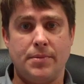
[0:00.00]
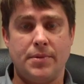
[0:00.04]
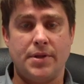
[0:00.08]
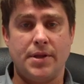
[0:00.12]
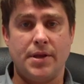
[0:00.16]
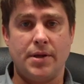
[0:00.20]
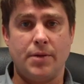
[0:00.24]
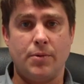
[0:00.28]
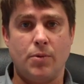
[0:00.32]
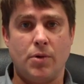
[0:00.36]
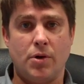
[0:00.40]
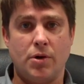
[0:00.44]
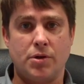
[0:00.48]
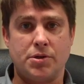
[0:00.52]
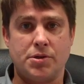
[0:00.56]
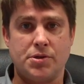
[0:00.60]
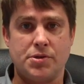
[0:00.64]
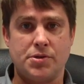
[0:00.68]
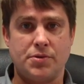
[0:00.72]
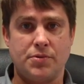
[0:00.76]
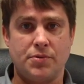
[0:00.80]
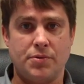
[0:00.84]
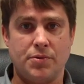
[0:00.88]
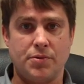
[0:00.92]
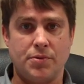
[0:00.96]
They walked
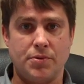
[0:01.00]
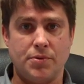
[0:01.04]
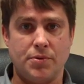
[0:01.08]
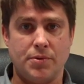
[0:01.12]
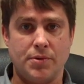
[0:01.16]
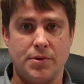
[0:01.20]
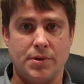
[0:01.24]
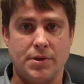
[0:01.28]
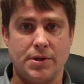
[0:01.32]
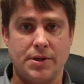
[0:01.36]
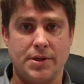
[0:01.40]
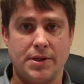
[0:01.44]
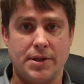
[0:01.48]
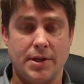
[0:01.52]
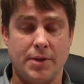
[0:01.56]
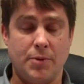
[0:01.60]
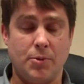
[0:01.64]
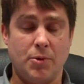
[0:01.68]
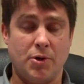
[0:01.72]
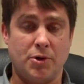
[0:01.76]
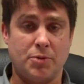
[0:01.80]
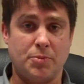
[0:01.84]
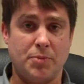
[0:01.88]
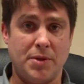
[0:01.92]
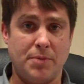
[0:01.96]

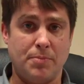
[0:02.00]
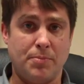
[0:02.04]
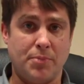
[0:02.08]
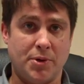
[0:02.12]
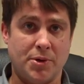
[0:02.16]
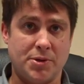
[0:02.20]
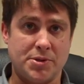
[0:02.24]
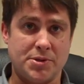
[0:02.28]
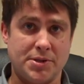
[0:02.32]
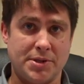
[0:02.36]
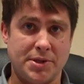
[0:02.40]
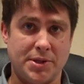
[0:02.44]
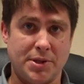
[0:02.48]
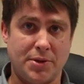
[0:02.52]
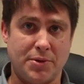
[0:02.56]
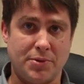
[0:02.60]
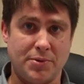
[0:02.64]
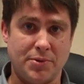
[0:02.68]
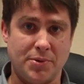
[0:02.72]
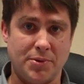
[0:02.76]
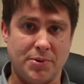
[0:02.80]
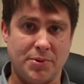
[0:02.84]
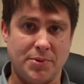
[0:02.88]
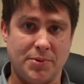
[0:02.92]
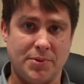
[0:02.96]
me personally
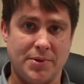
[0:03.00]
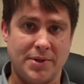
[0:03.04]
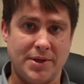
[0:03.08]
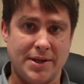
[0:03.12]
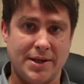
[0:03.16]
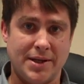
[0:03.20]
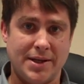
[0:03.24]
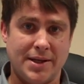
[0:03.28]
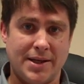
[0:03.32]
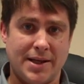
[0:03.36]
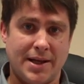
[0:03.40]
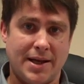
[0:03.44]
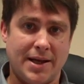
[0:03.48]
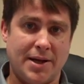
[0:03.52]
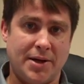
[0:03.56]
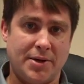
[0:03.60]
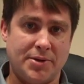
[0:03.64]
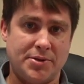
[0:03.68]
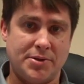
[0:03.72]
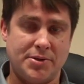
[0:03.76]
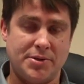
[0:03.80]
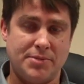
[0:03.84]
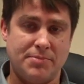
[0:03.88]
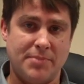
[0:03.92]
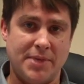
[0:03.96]
through
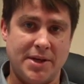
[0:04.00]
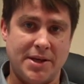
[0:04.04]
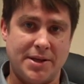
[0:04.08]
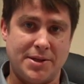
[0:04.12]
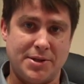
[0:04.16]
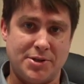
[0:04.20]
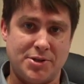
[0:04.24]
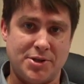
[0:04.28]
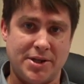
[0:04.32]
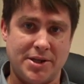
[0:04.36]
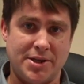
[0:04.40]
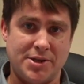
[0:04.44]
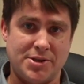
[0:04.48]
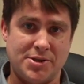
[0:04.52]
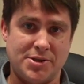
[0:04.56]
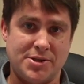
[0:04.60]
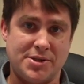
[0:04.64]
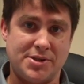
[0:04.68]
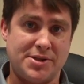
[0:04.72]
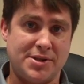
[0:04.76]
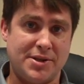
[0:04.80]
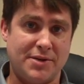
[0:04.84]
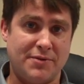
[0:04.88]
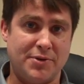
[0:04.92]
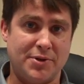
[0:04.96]
how to make the changes
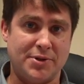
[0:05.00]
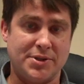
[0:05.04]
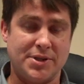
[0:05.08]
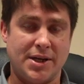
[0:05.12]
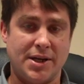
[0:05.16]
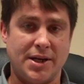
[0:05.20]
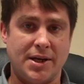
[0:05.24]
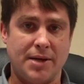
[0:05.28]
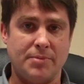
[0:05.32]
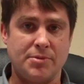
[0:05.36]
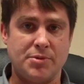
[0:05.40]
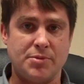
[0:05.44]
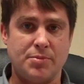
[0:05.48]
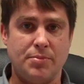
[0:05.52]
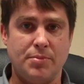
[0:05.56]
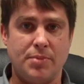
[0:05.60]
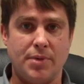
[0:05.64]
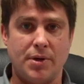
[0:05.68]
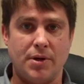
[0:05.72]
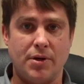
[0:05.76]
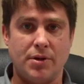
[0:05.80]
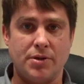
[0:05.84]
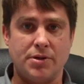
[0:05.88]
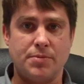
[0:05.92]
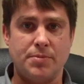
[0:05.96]
several times,
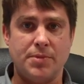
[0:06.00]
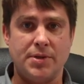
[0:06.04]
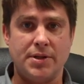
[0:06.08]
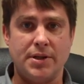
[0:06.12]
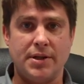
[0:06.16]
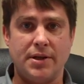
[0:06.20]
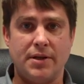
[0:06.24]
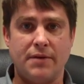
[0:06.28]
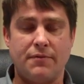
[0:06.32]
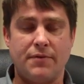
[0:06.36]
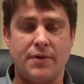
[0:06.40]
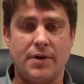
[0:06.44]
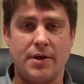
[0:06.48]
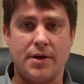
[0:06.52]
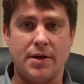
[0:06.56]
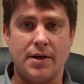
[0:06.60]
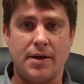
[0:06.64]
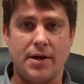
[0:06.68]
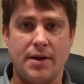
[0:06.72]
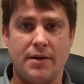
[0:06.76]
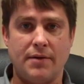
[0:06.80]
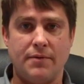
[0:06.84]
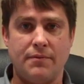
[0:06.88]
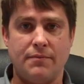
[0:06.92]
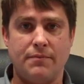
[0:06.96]
but ultimately if
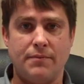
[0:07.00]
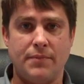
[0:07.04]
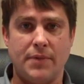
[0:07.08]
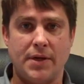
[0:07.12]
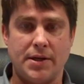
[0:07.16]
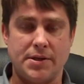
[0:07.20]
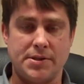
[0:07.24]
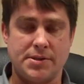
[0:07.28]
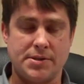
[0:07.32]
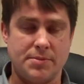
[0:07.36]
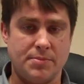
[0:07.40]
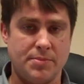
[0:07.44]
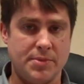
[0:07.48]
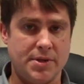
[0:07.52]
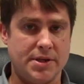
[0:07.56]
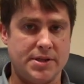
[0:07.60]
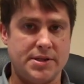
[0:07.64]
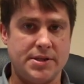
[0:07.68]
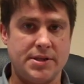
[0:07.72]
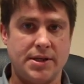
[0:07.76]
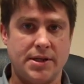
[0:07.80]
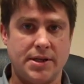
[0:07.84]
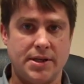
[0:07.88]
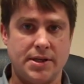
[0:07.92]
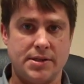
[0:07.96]
I
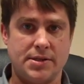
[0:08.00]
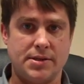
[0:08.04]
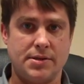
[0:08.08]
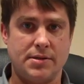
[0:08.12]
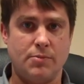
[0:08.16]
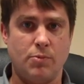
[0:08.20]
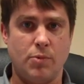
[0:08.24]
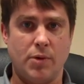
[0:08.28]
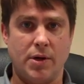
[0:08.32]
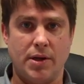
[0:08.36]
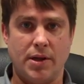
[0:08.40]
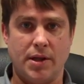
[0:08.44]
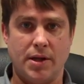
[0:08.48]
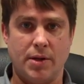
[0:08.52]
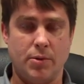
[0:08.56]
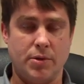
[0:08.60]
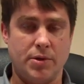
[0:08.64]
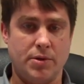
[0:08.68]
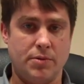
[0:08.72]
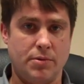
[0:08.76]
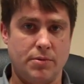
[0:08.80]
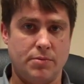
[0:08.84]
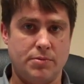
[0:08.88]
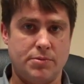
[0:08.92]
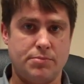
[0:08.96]
submitted tickets where they
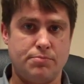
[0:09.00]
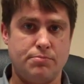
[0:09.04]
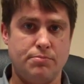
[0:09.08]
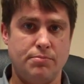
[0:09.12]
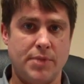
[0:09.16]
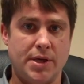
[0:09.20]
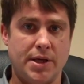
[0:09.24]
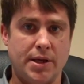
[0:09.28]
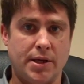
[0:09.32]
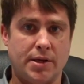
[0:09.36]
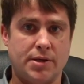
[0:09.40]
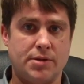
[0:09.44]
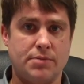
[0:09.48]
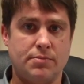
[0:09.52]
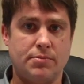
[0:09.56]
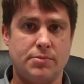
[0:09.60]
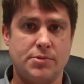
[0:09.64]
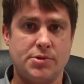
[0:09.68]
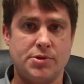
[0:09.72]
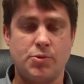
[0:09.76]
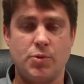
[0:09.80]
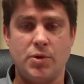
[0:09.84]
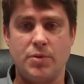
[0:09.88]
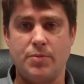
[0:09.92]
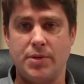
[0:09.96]
would make
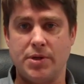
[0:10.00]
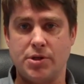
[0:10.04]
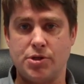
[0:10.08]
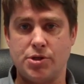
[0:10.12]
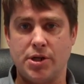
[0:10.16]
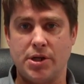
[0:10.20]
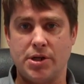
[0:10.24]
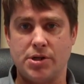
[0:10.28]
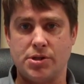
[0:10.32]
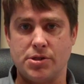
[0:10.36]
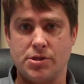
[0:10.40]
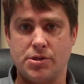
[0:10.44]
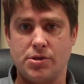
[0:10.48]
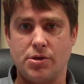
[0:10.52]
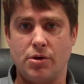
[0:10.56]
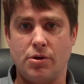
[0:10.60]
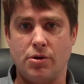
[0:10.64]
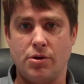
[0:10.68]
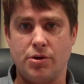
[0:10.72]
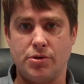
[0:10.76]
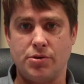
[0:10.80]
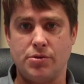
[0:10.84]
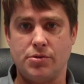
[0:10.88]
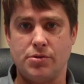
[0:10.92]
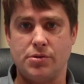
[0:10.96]
sweeping changes to
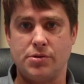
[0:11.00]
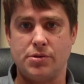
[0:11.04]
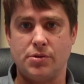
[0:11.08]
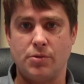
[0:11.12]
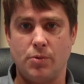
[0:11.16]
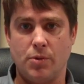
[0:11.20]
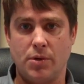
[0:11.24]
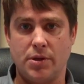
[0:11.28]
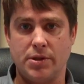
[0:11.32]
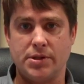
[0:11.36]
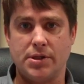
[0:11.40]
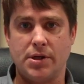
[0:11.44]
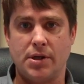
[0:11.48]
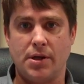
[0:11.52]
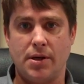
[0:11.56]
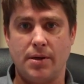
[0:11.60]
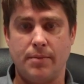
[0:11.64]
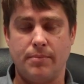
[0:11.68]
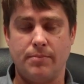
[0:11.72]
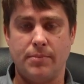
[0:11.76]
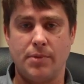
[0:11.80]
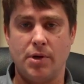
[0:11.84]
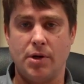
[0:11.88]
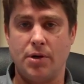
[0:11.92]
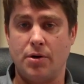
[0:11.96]
all users at one
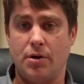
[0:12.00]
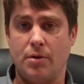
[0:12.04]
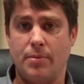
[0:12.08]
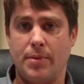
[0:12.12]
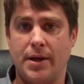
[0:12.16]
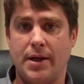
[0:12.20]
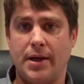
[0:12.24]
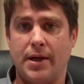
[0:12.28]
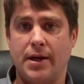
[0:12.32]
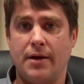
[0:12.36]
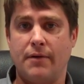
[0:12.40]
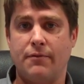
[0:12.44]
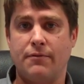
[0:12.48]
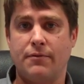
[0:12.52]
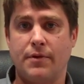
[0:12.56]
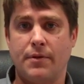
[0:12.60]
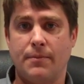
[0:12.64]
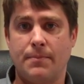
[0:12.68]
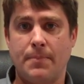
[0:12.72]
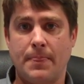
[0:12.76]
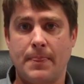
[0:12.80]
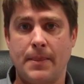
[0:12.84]
time on our behalf.